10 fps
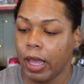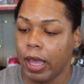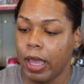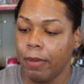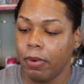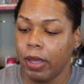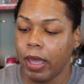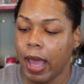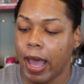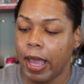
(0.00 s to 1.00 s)
Like I ain't
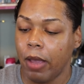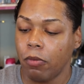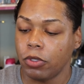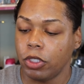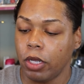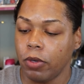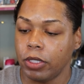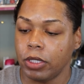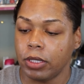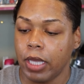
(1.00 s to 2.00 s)
playing, I will
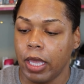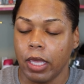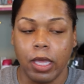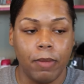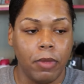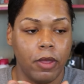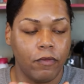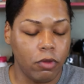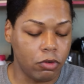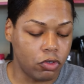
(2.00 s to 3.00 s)
genuinely just take, get me a
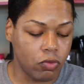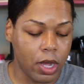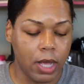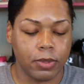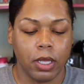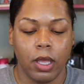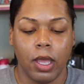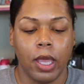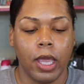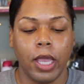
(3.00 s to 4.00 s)
few drops
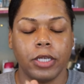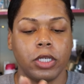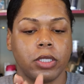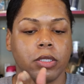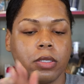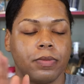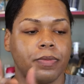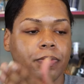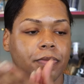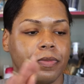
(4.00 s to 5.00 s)
and just mm,
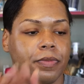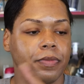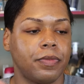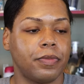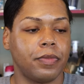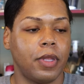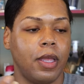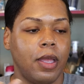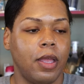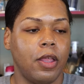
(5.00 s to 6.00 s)
mm.
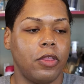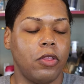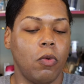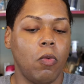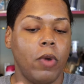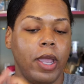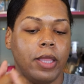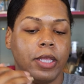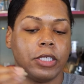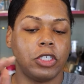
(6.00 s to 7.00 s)
the
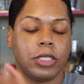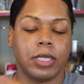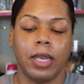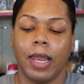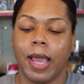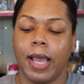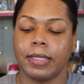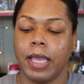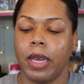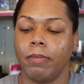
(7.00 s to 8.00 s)
way this just
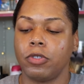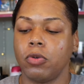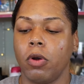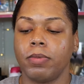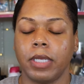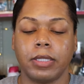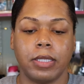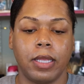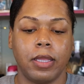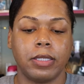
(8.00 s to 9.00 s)
glass and absorbs
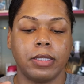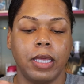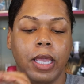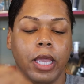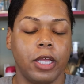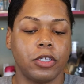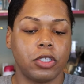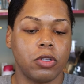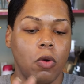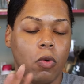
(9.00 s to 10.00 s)
into the skin
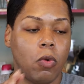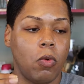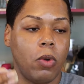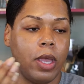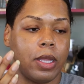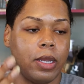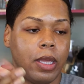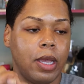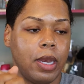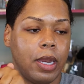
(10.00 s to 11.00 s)
so
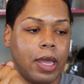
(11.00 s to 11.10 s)
quickly, honey.